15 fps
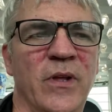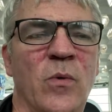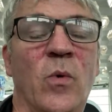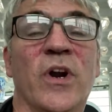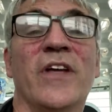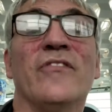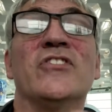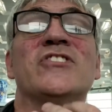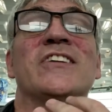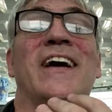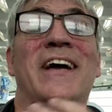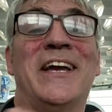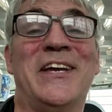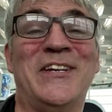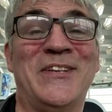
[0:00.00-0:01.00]
whatever
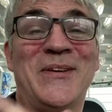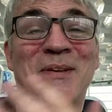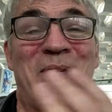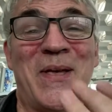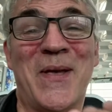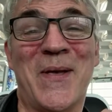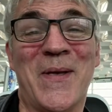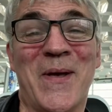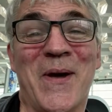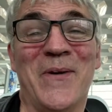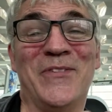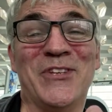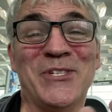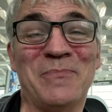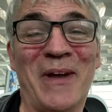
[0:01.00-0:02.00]
side
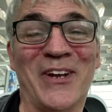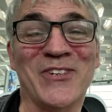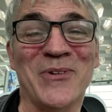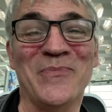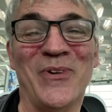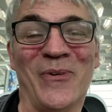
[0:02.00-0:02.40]
of the spectrum